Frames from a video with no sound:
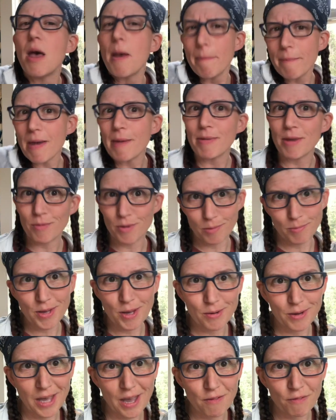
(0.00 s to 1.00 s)
maybe it would be
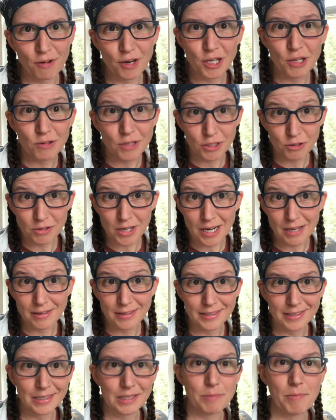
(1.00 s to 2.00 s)
okay for you to try
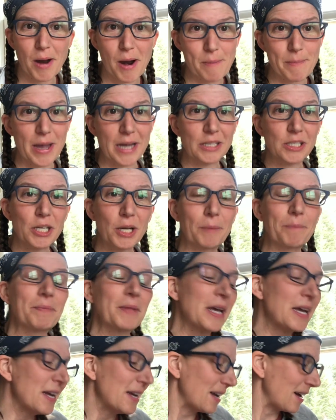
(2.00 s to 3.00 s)
this experiment too.
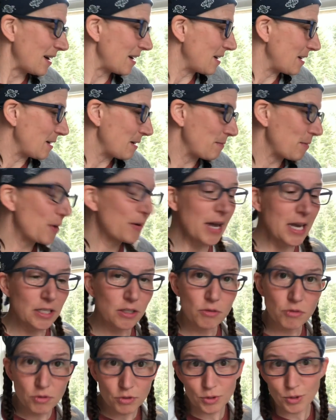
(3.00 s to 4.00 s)
Okay,
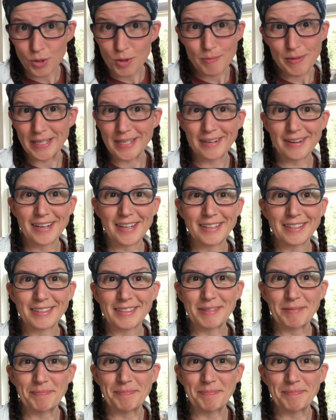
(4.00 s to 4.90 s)
so those are the materials.